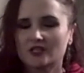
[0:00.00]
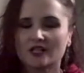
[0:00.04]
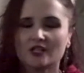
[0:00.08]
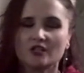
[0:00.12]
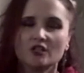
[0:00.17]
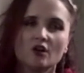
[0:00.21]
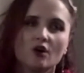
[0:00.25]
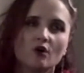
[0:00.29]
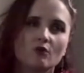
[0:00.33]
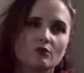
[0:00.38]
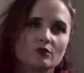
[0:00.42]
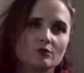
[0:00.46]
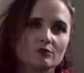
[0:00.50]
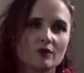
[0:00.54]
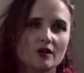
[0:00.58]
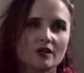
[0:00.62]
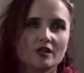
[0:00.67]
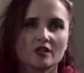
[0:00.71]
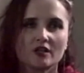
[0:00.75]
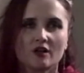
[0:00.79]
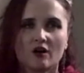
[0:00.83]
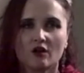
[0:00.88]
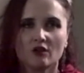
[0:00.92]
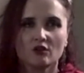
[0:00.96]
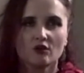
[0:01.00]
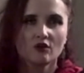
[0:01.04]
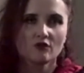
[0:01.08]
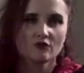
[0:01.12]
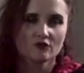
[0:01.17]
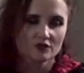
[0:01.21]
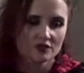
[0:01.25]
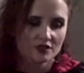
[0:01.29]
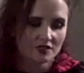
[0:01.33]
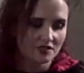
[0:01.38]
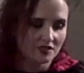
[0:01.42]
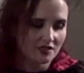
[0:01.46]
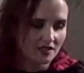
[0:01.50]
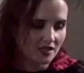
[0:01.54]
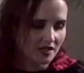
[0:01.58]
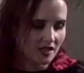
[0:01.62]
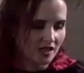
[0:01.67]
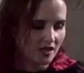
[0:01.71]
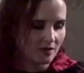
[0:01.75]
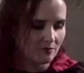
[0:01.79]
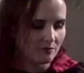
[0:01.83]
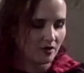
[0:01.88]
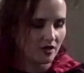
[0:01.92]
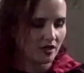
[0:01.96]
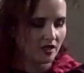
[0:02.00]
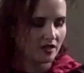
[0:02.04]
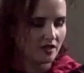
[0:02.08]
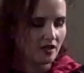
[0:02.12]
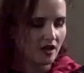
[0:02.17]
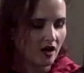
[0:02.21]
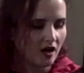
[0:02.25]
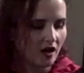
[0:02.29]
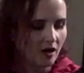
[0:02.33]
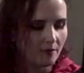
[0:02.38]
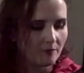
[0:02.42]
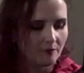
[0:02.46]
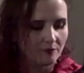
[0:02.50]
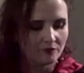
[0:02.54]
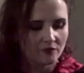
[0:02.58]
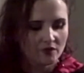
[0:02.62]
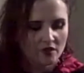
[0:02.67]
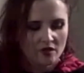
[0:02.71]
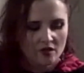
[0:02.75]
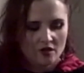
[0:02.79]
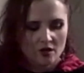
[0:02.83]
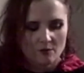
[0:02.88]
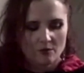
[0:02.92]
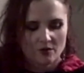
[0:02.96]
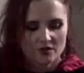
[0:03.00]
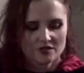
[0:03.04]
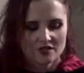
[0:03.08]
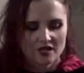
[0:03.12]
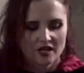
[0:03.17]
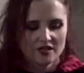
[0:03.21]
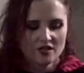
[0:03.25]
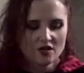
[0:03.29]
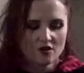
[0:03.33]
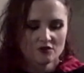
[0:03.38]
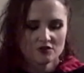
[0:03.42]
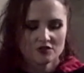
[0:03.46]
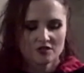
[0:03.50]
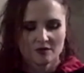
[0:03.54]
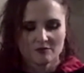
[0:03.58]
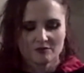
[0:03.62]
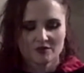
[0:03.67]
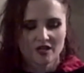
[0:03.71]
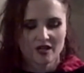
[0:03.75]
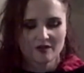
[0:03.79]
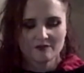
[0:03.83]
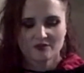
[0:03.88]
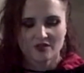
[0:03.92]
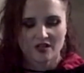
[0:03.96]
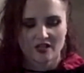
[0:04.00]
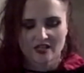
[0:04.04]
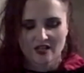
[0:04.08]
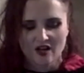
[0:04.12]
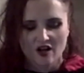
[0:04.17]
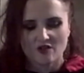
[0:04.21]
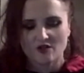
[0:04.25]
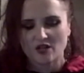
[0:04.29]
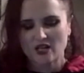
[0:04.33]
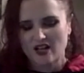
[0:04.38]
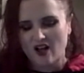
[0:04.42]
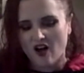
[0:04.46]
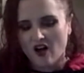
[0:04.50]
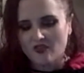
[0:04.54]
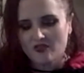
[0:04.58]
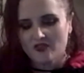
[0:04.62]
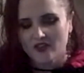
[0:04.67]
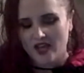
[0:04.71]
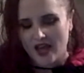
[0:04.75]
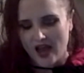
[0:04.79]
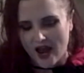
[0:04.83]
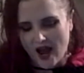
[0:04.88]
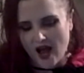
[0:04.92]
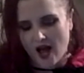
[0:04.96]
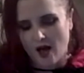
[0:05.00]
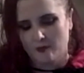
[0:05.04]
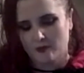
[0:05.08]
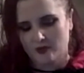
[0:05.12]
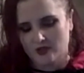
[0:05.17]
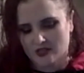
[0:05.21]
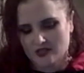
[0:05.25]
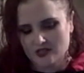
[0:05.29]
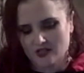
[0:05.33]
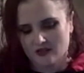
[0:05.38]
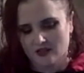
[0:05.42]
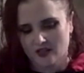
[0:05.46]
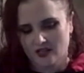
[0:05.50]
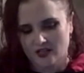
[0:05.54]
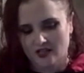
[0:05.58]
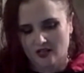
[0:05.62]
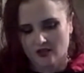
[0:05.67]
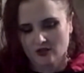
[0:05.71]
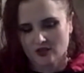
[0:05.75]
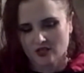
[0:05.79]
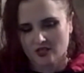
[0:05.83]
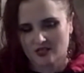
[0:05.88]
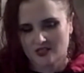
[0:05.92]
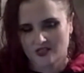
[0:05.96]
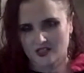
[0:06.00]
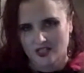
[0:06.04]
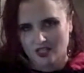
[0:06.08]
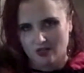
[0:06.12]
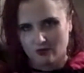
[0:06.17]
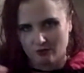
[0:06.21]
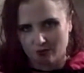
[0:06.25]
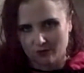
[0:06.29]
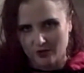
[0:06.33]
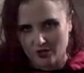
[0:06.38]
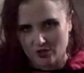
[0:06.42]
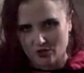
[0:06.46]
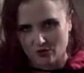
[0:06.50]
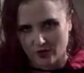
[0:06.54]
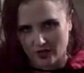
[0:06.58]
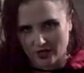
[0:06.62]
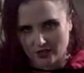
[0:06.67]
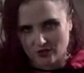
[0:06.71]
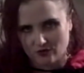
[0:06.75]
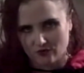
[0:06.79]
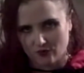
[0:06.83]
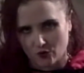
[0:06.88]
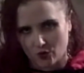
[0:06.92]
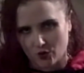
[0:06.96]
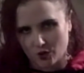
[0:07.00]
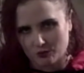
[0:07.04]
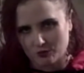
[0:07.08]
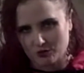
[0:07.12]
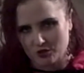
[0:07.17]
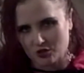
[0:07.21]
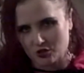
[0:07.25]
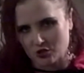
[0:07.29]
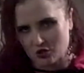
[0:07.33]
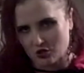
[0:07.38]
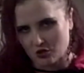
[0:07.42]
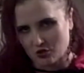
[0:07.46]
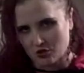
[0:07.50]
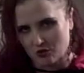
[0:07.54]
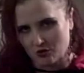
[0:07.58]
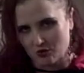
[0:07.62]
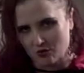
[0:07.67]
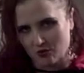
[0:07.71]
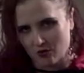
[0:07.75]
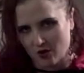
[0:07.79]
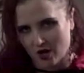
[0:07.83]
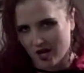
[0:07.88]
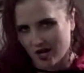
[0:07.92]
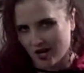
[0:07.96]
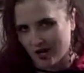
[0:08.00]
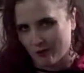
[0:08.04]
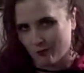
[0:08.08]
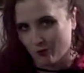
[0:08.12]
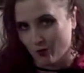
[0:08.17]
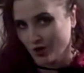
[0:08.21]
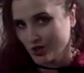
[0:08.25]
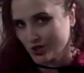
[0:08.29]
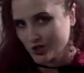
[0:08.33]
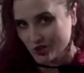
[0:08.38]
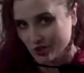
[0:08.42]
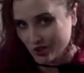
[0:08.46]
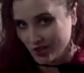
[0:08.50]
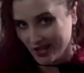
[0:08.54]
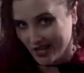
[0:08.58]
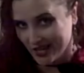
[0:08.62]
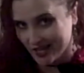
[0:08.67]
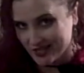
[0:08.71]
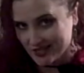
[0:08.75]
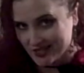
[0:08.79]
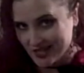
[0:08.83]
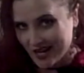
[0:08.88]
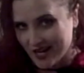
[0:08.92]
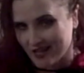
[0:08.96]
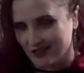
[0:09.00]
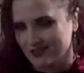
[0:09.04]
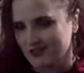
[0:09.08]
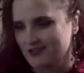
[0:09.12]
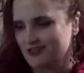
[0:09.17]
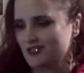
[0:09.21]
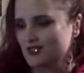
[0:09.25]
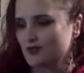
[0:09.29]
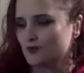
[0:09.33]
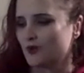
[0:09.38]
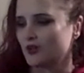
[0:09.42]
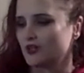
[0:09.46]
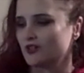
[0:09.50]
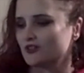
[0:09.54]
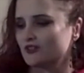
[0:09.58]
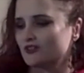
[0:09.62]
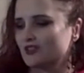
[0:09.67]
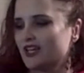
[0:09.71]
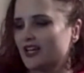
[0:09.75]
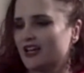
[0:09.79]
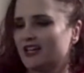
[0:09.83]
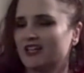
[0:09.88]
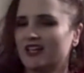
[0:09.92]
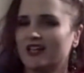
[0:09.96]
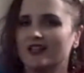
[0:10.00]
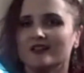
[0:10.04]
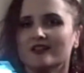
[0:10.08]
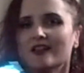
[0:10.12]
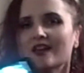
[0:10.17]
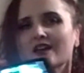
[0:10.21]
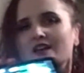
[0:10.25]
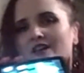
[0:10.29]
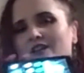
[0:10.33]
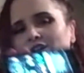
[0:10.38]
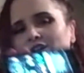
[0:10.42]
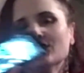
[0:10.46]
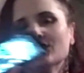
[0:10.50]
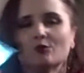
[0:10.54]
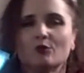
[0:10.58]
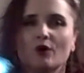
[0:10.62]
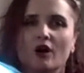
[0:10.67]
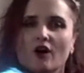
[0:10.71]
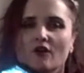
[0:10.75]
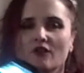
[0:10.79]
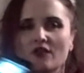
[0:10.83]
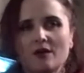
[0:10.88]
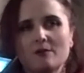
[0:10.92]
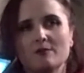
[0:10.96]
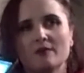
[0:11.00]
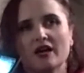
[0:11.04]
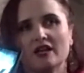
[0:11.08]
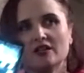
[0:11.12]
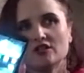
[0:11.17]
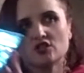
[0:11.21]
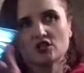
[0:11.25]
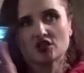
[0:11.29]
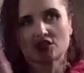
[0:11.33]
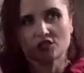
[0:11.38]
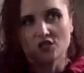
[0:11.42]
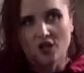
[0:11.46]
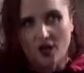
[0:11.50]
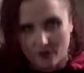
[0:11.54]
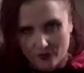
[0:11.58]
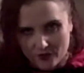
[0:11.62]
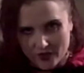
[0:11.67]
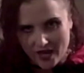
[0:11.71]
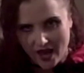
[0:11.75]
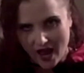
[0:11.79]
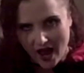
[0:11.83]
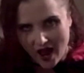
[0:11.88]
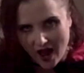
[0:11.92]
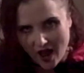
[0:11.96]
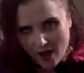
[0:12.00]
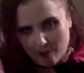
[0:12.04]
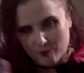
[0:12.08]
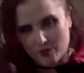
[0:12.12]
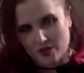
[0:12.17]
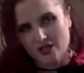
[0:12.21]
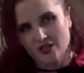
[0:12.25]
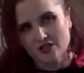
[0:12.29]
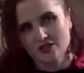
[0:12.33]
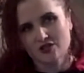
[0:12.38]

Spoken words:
And I know we're running all over the city, but I know sometimes like on the app it said like the city would be transformed to Wonderland, Alice's Wonderland, and well, they meant just on the app.